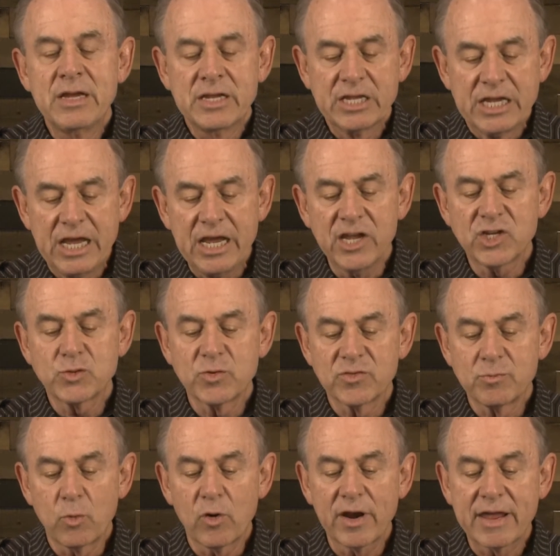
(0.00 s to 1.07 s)
Kish was
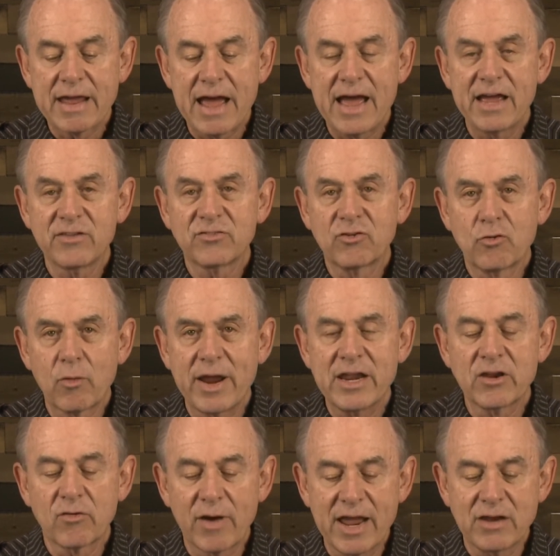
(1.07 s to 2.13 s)
Mordecai's
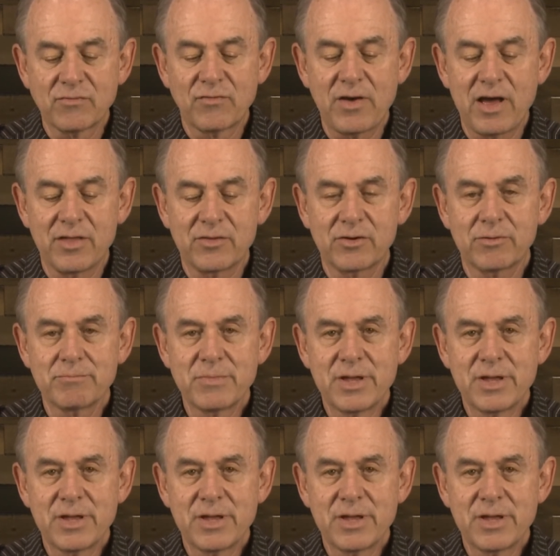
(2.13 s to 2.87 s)
great-grandfather.